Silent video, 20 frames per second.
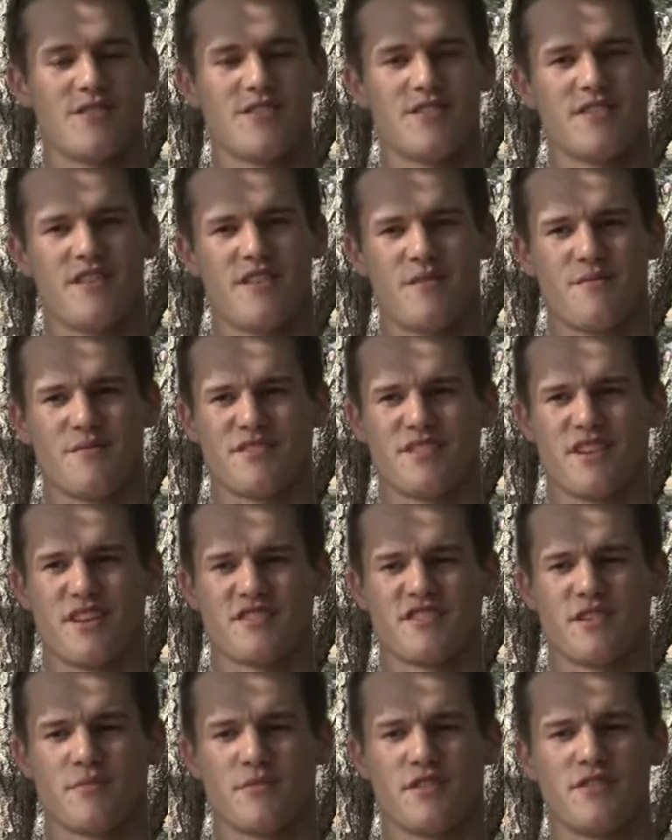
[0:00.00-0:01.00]
I mean, um, it's
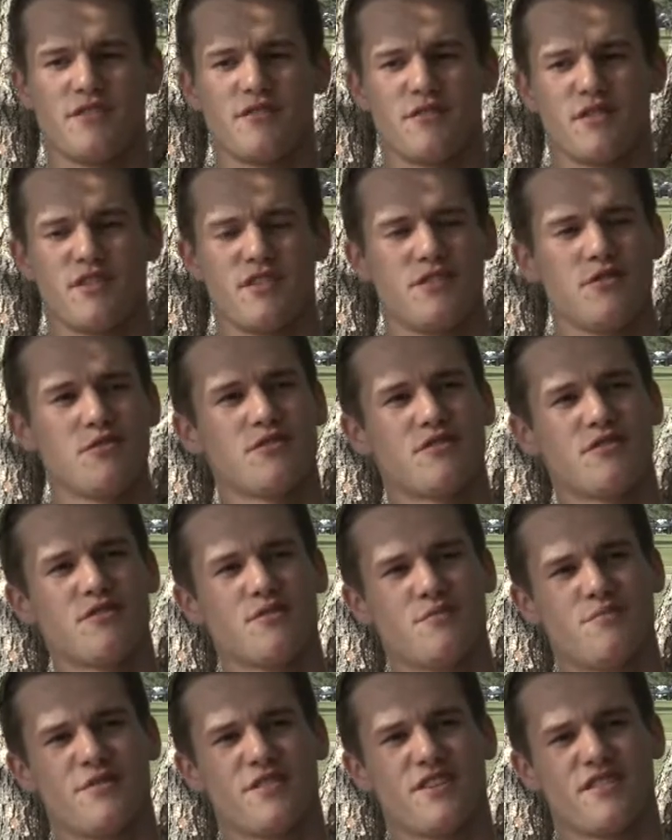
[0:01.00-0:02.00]
not something you're really used
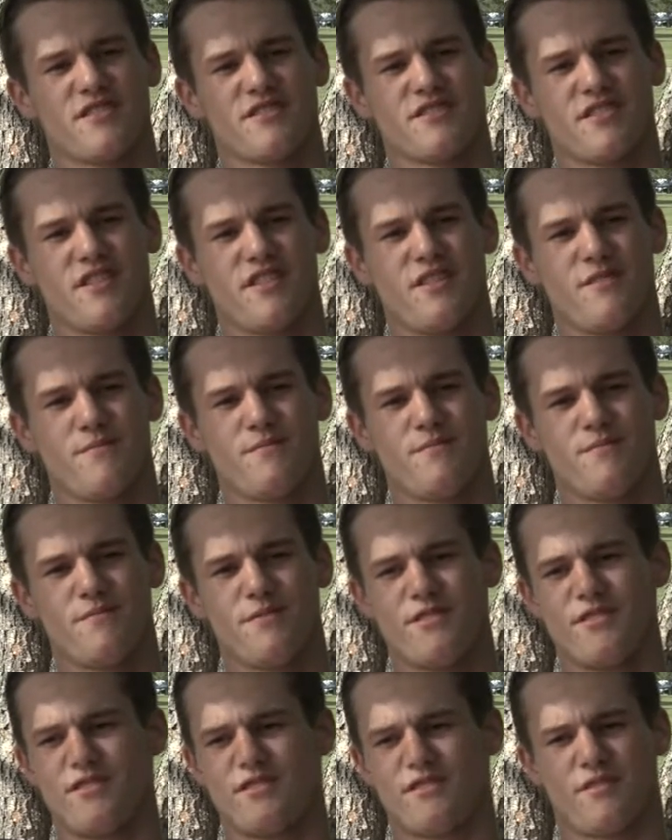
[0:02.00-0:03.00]
to because uh,
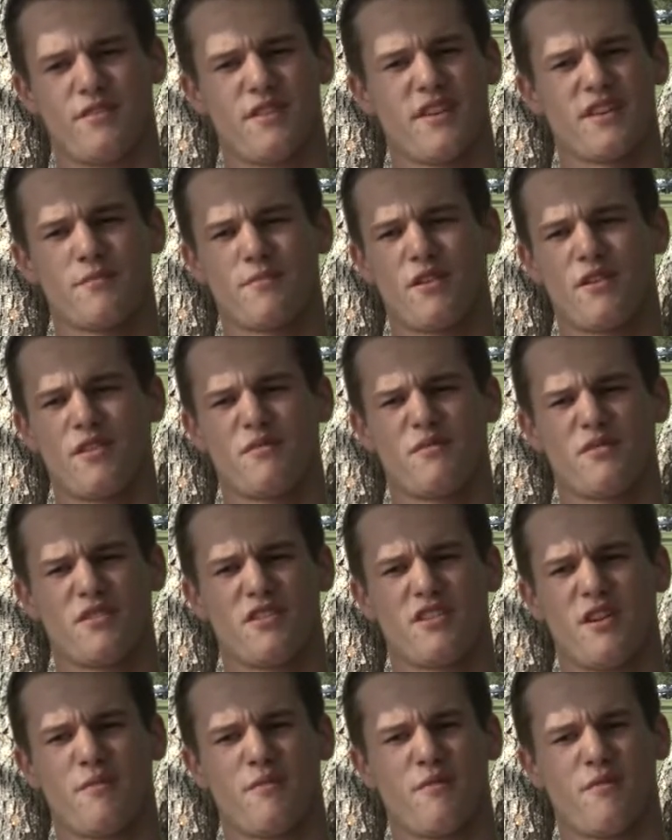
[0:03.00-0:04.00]
you just think about it,
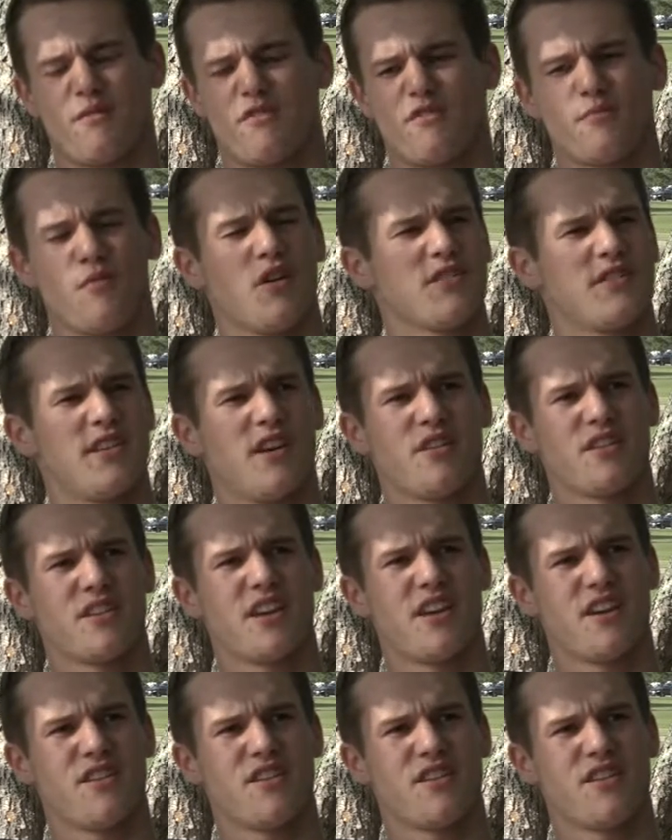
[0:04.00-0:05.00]
you come from a small town,
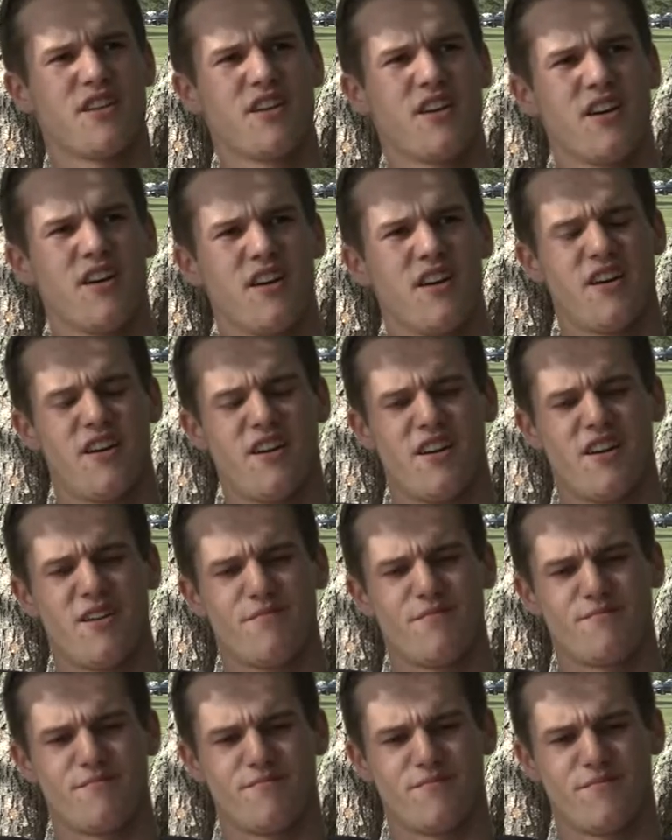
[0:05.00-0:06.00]
Canada,
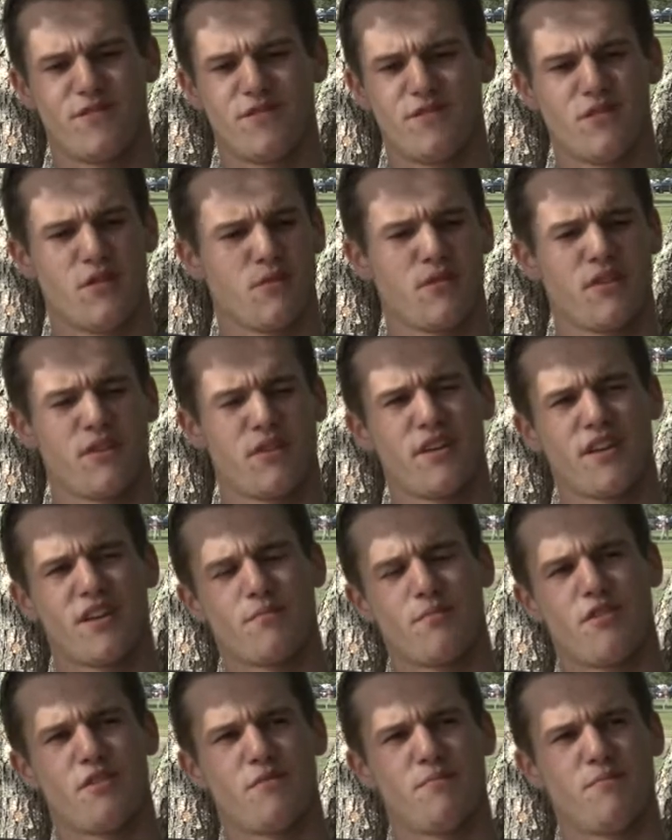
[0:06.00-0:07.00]
um, you don't really think
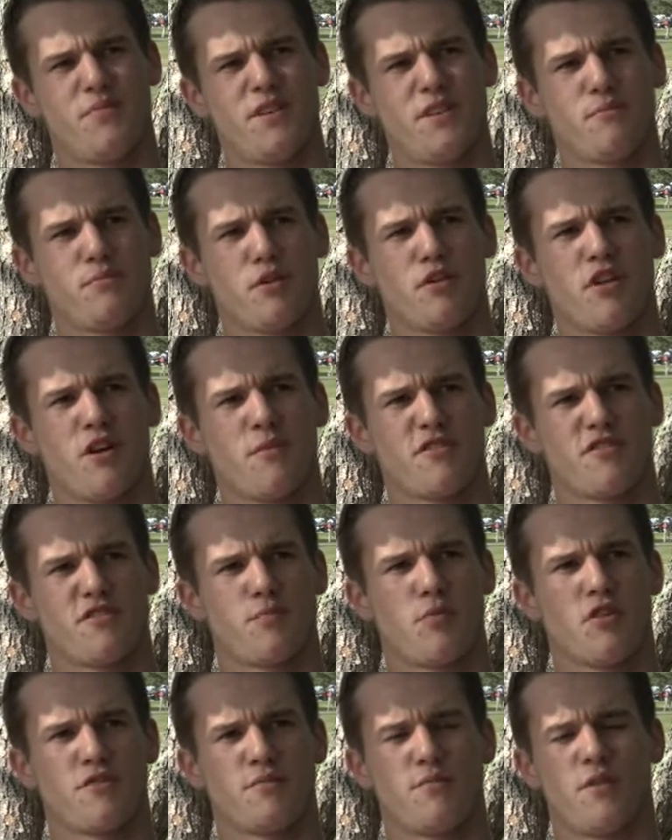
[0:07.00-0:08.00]
about it being blown up as a
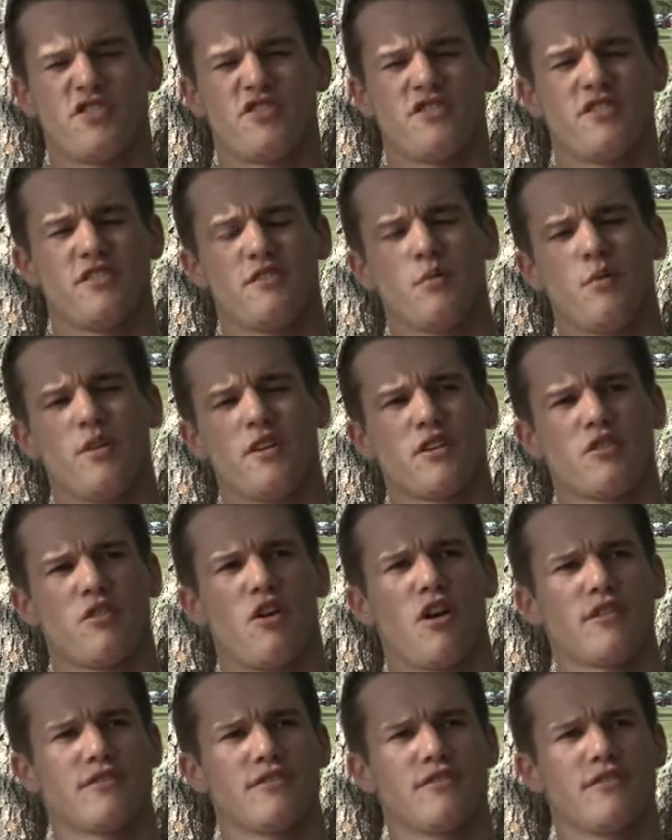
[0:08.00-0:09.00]
sport, especially the way
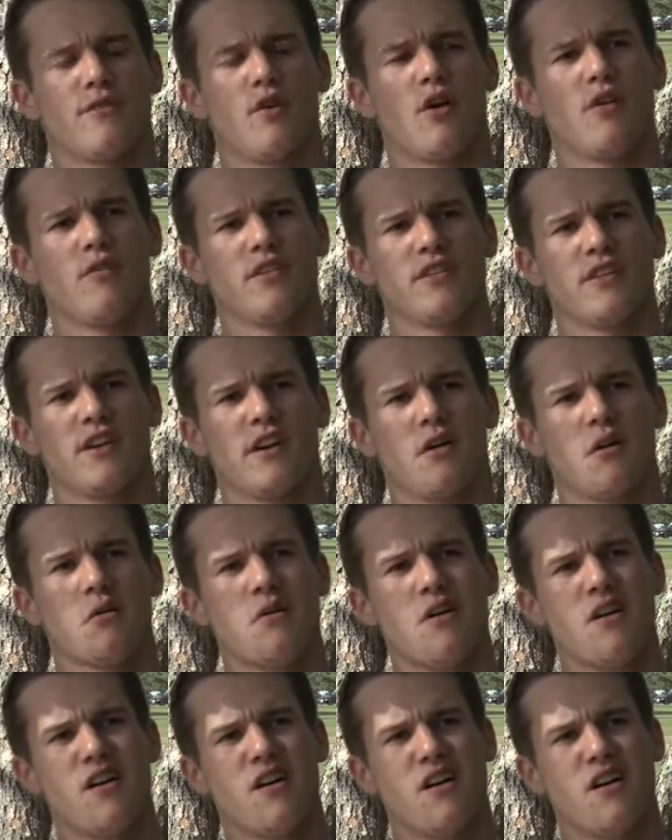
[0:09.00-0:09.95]
lacrosse is evolving now.